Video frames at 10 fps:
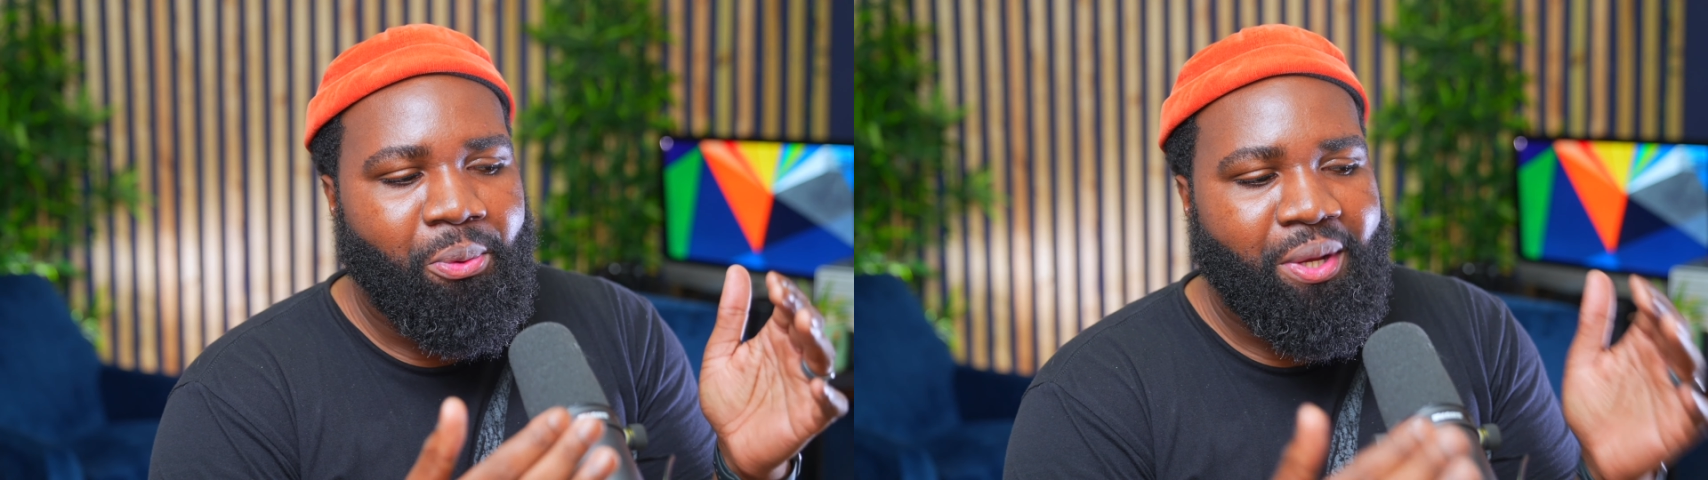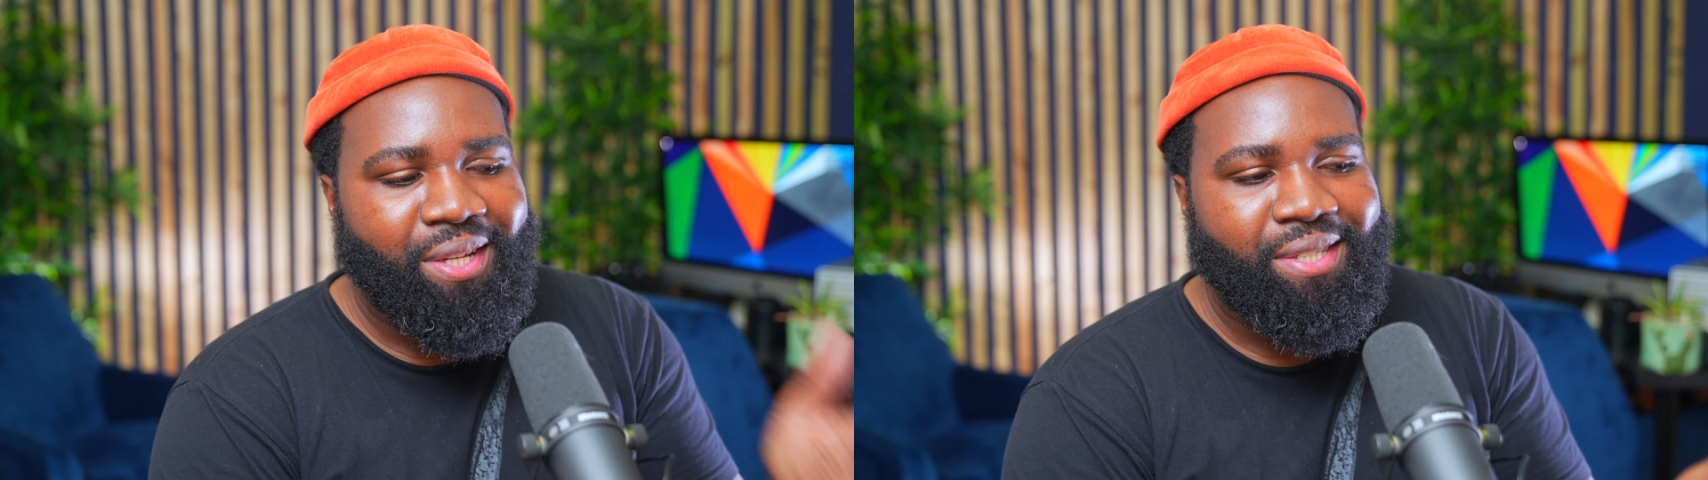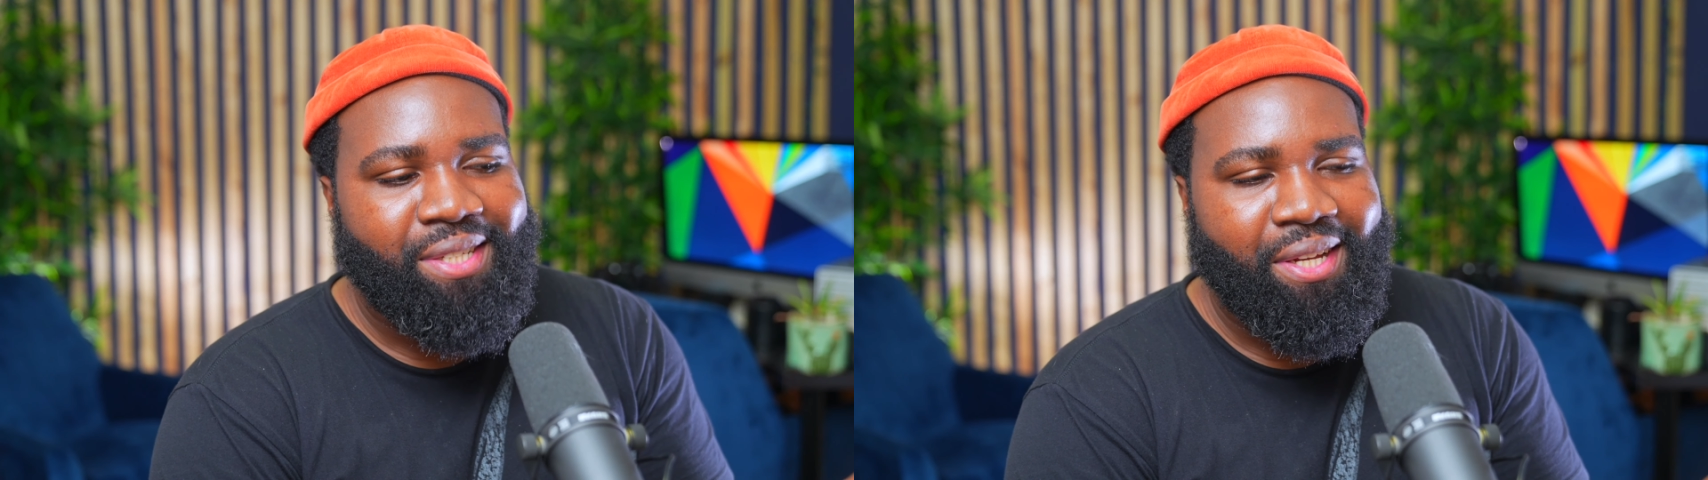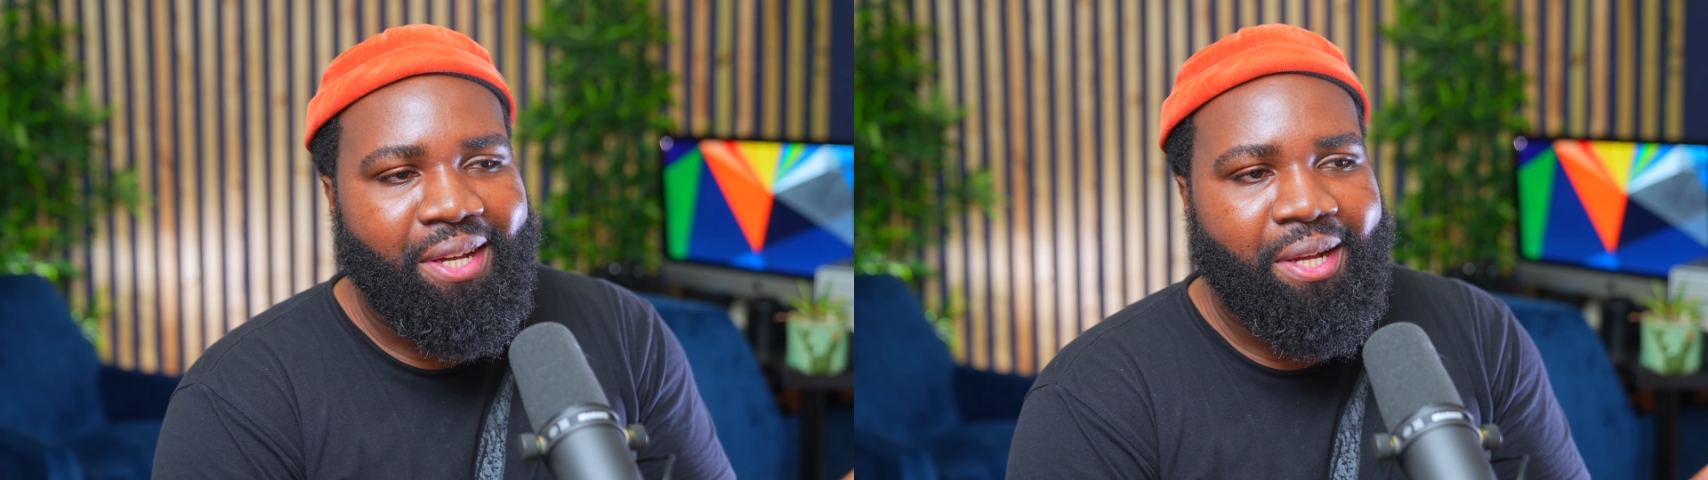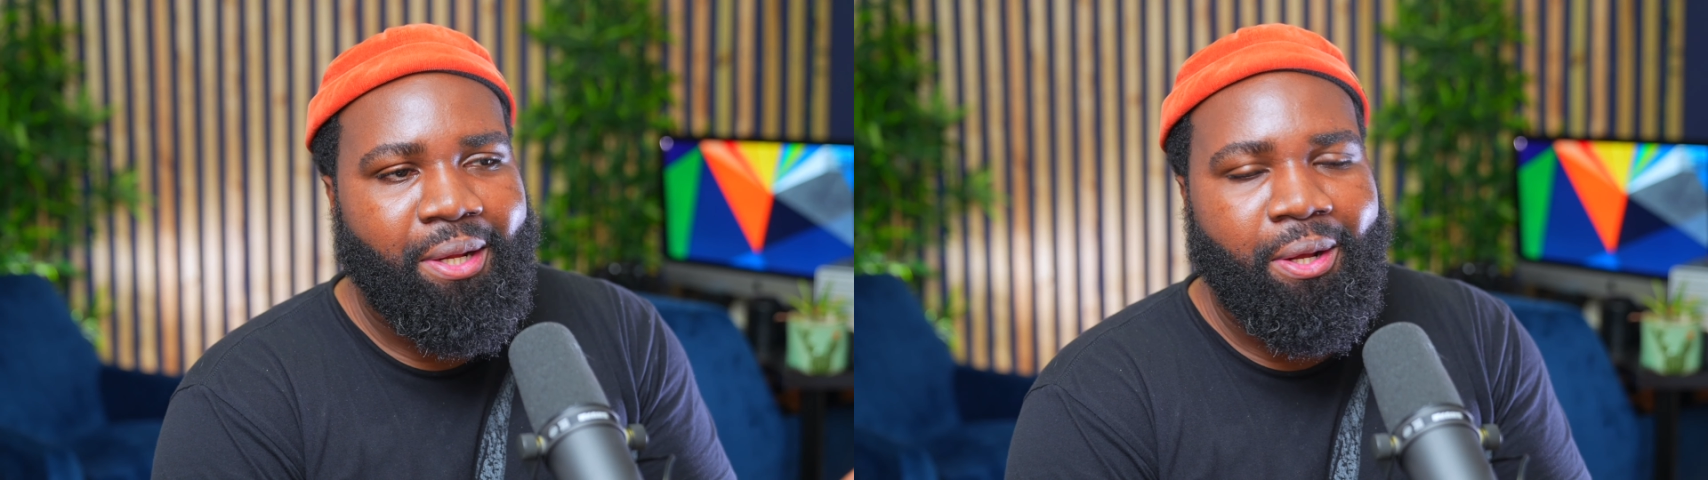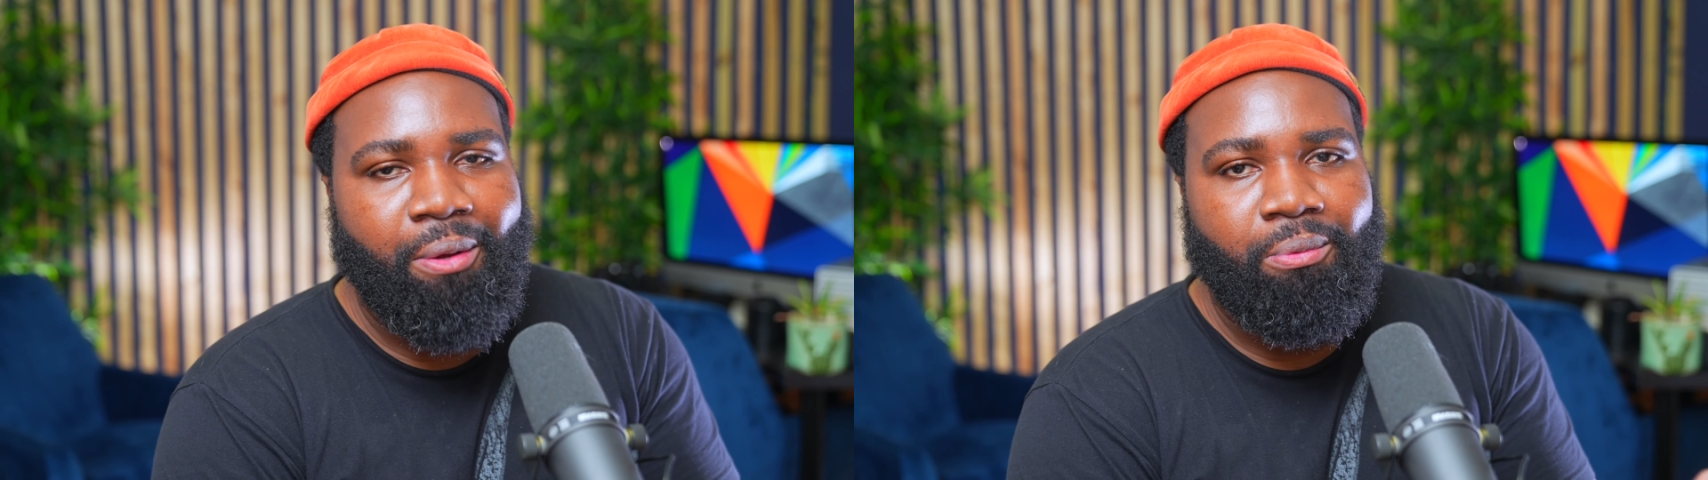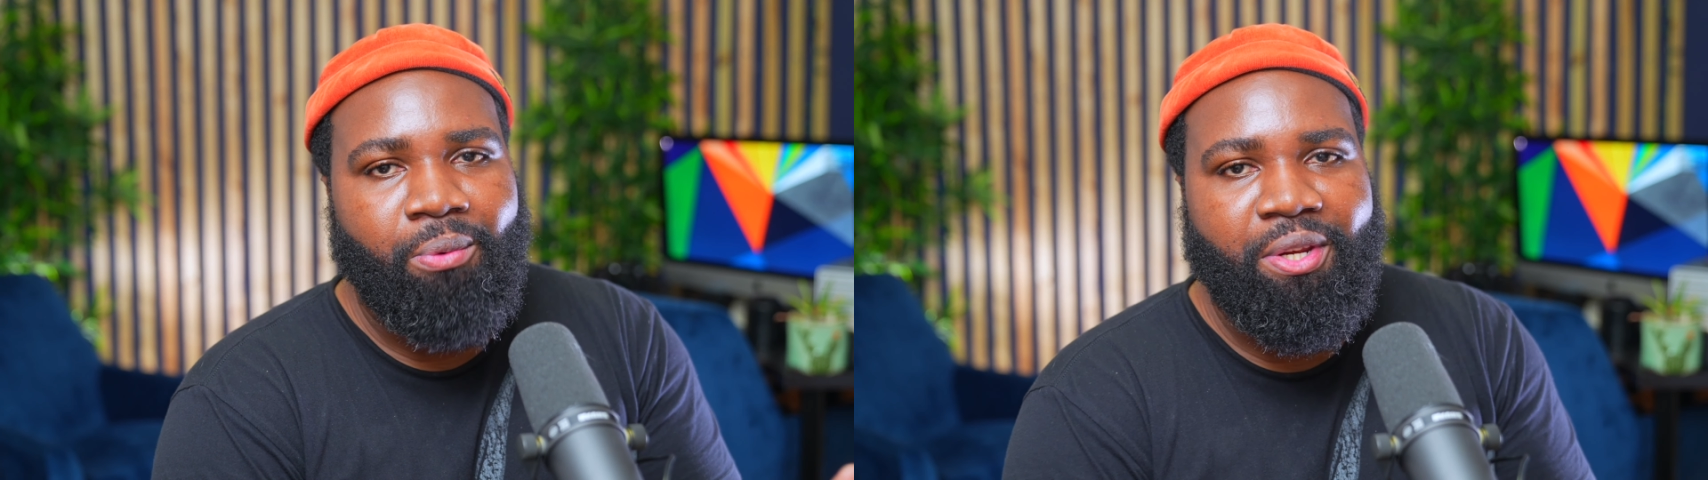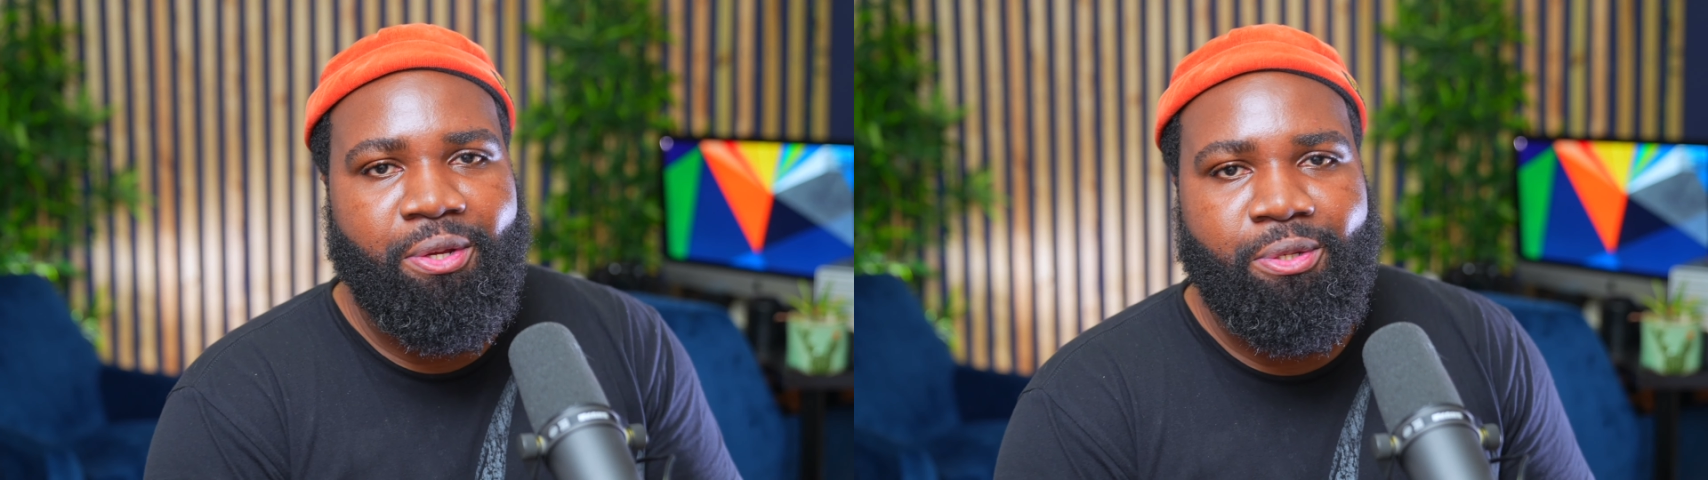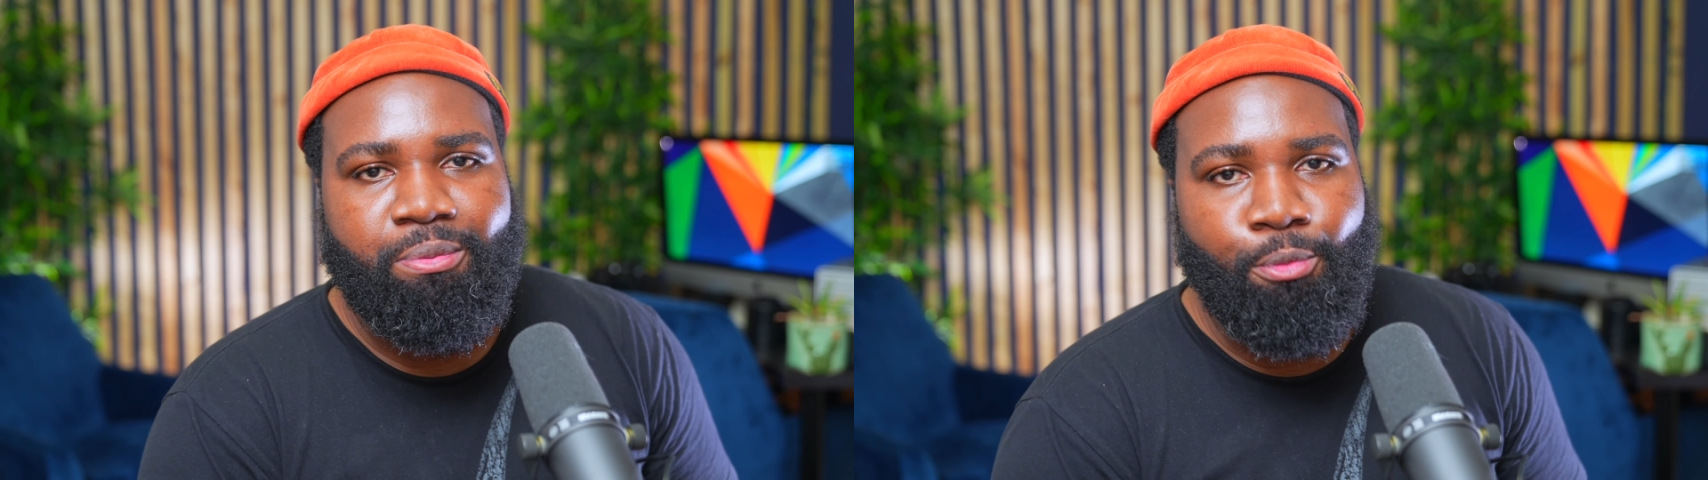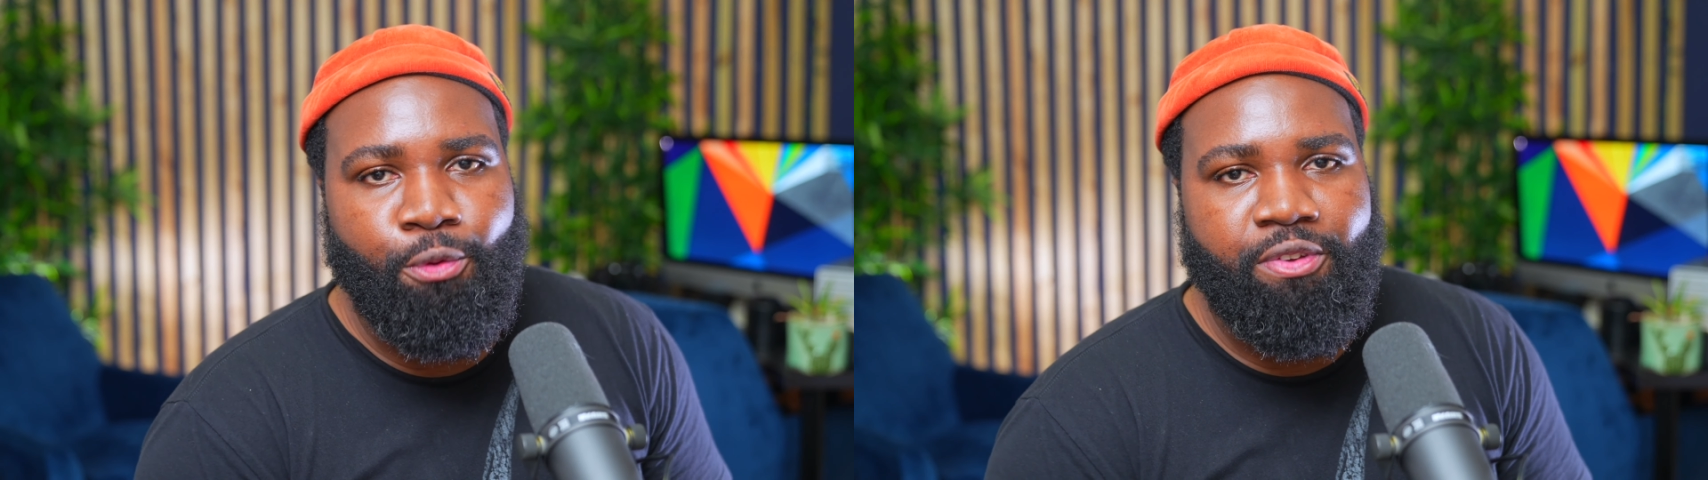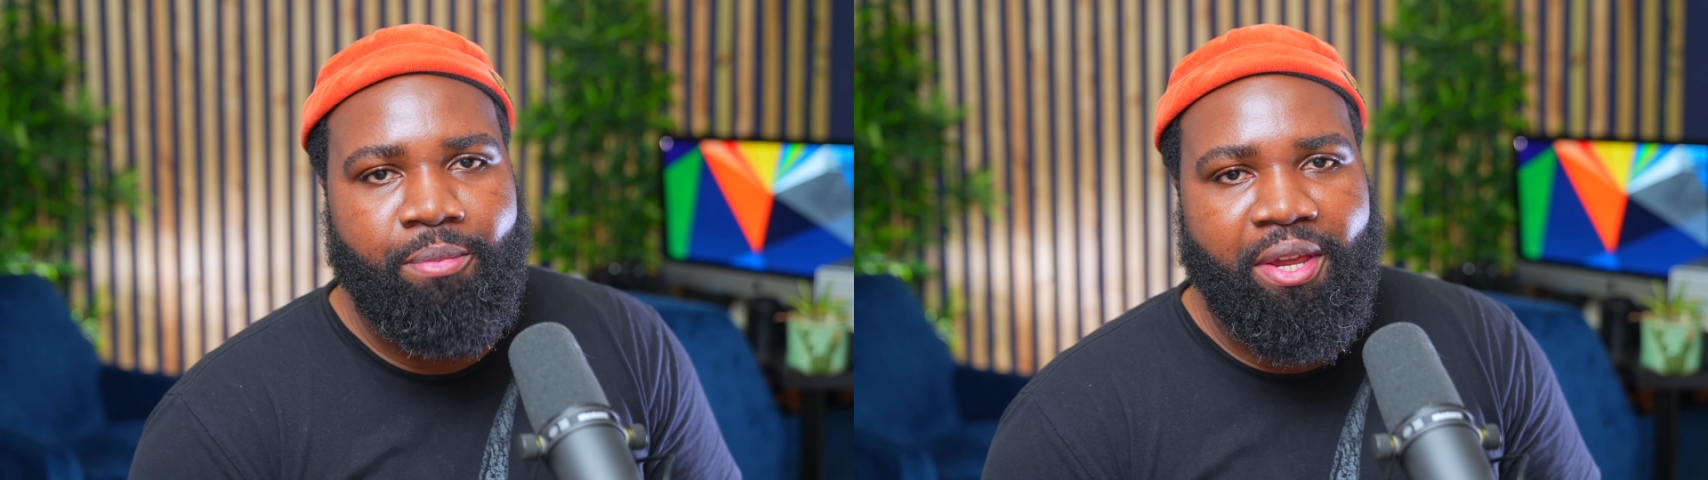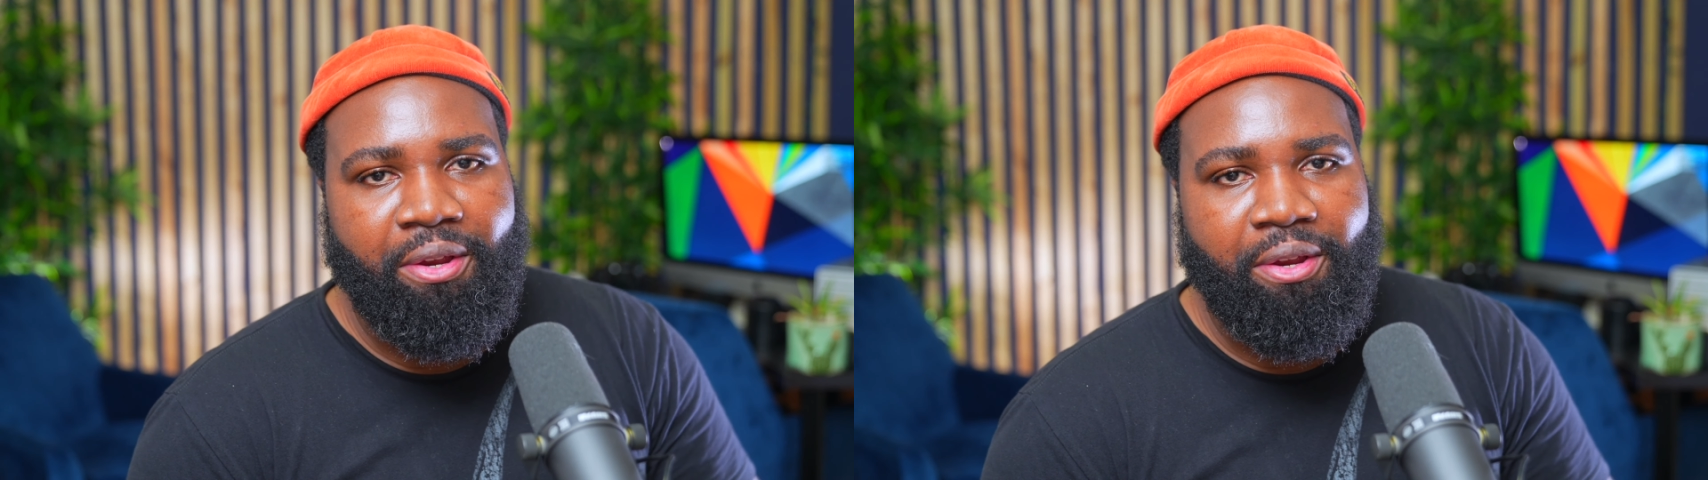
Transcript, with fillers: was uh, on Windows Movie